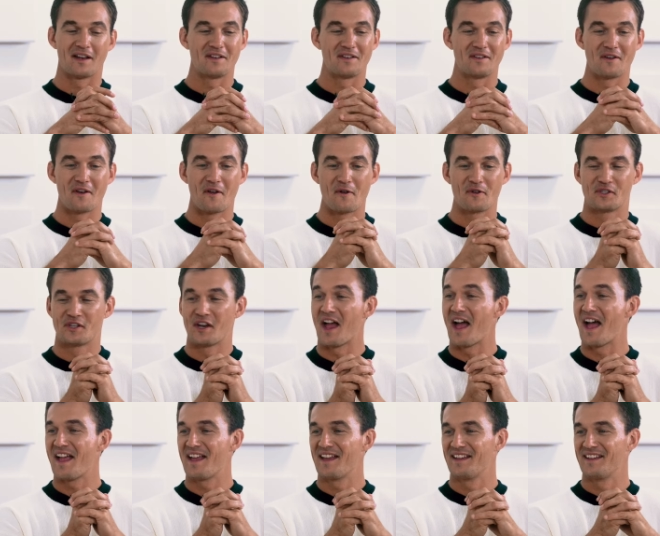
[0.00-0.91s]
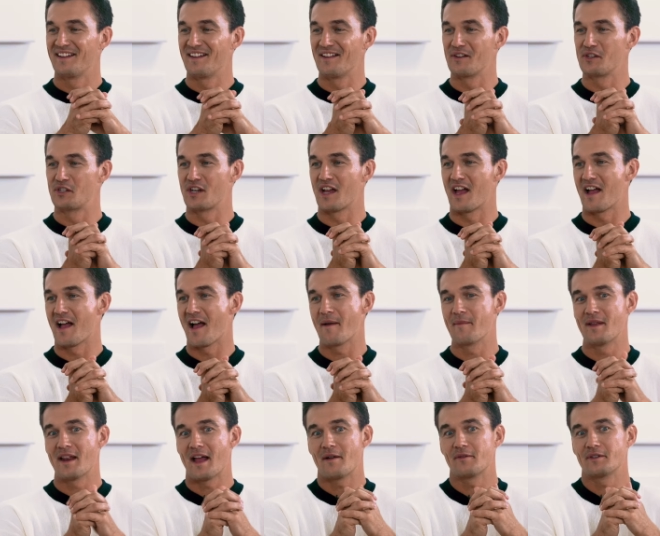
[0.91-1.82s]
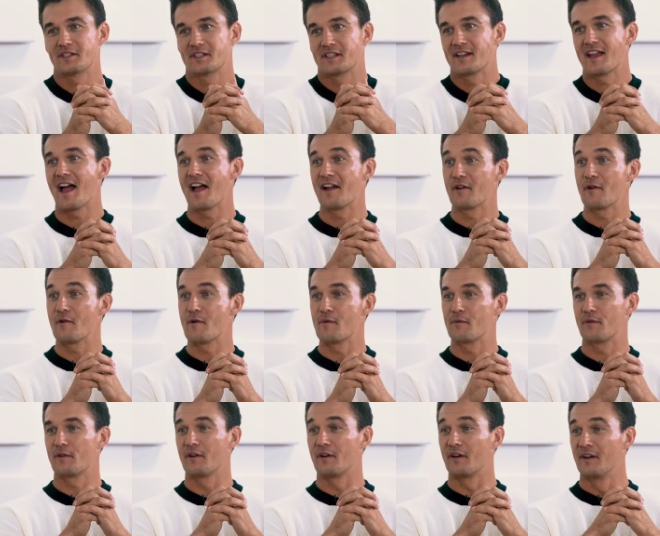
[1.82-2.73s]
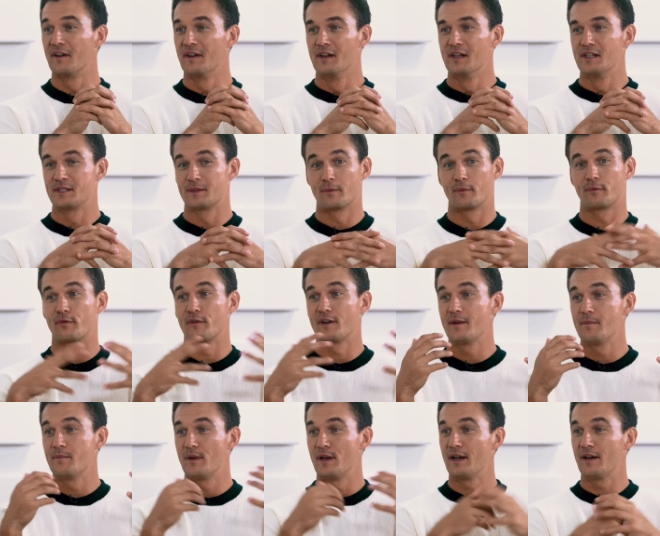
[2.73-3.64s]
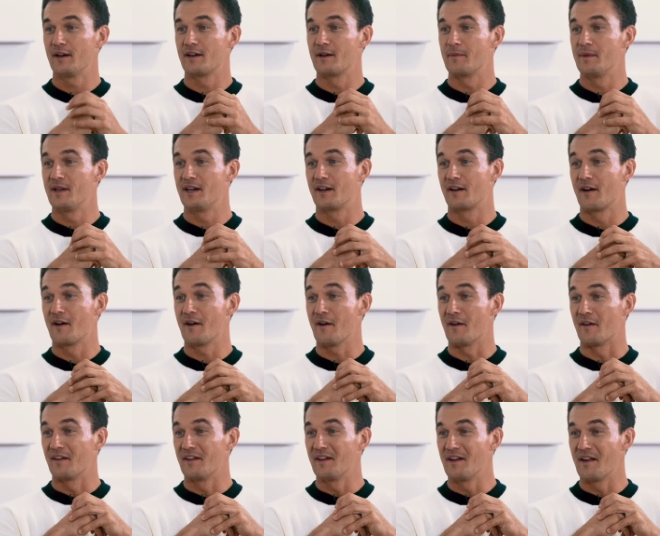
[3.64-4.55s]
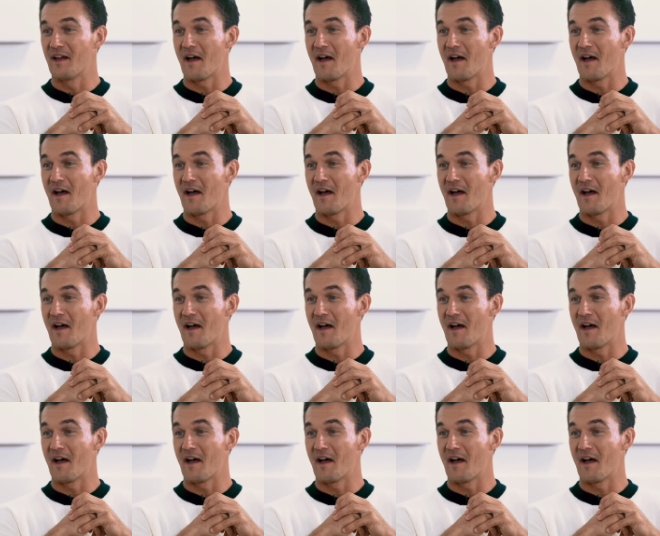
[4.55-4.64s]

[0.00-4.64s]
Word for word: No shot. No shot. I mean, I was just a guy going for some free beer and to meet a girl. You